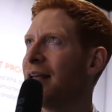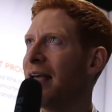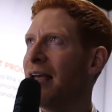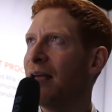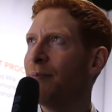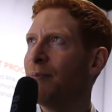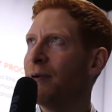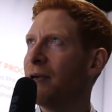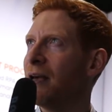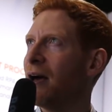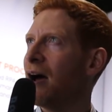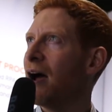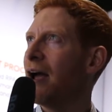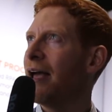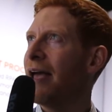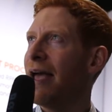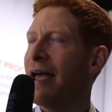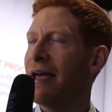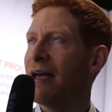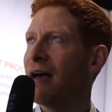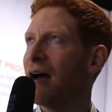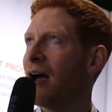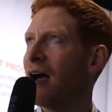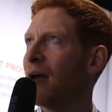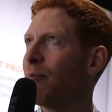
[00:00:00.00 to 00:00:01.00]
API
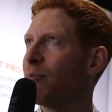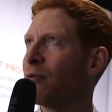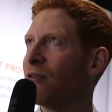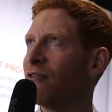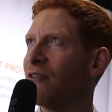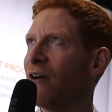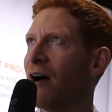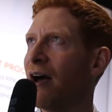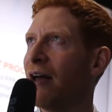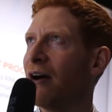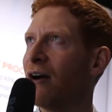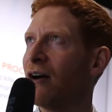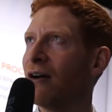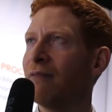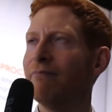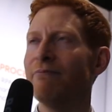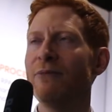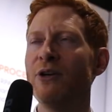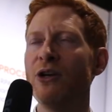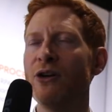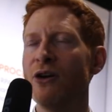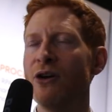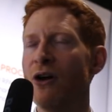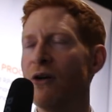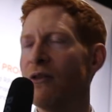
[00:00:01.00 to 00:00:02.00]
AI provider,
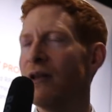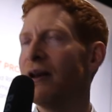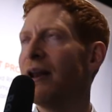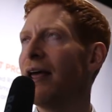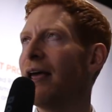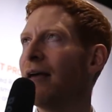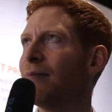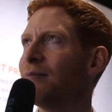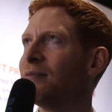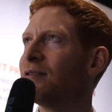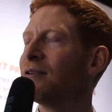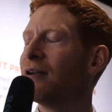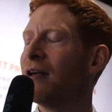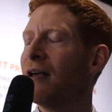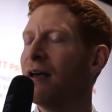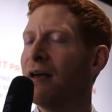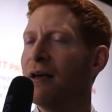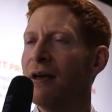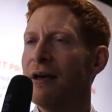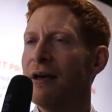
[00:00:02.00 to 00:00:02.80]
you know the names.